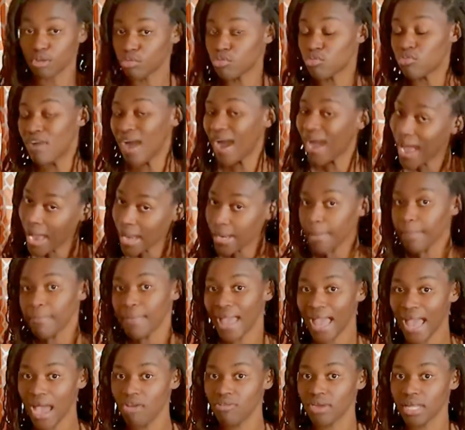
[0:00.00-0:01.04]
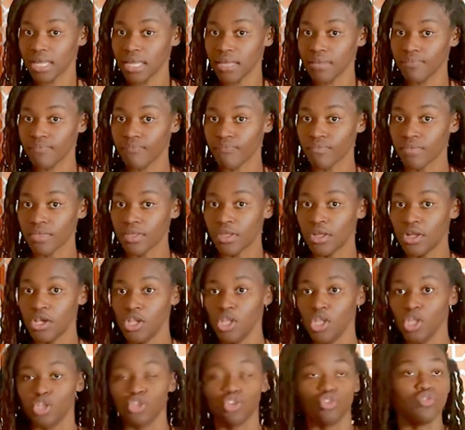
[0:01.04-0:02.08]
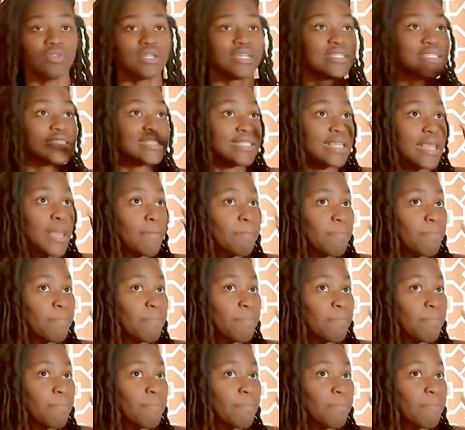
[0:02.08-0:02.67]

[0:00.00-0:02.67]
cried about it. You done seen